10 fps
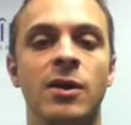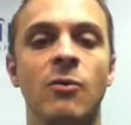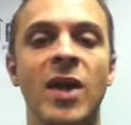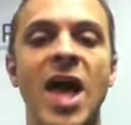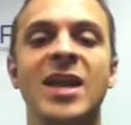
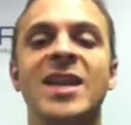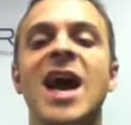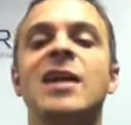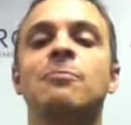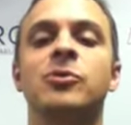we had
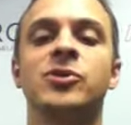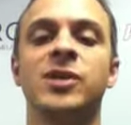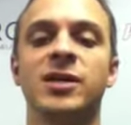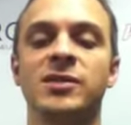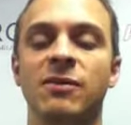
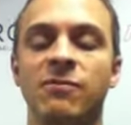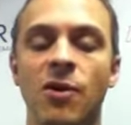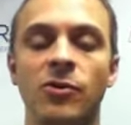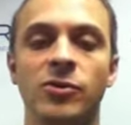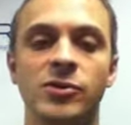9% of
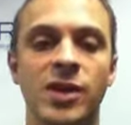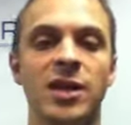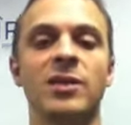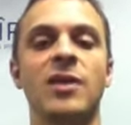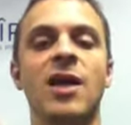voters
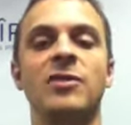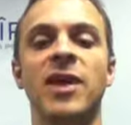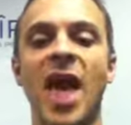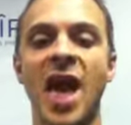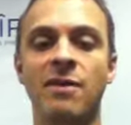in
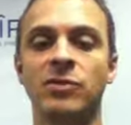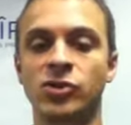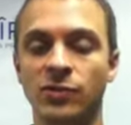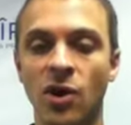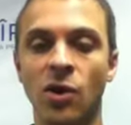the
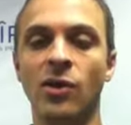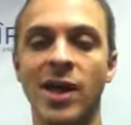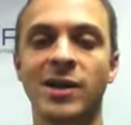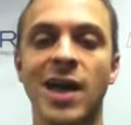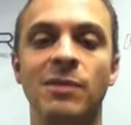average of all
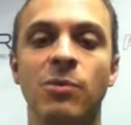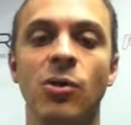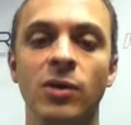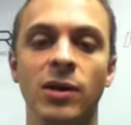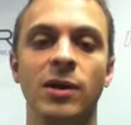head-to-head
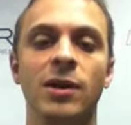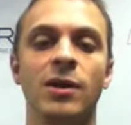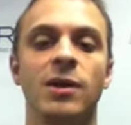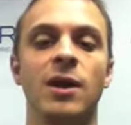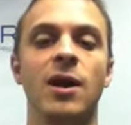polling
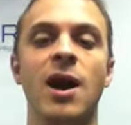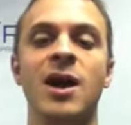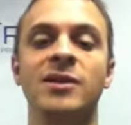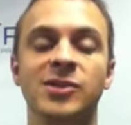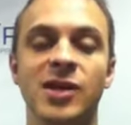
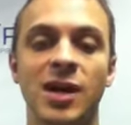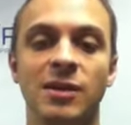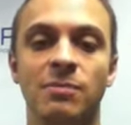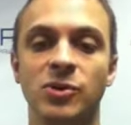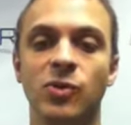
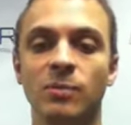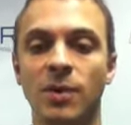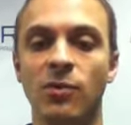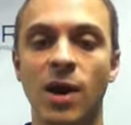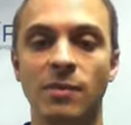undecided between
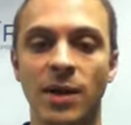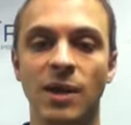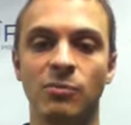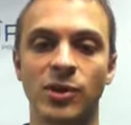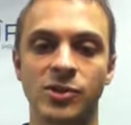Mitt Romney
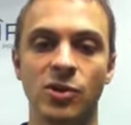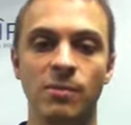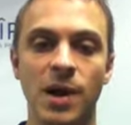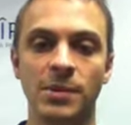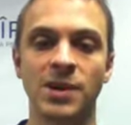and President Obama,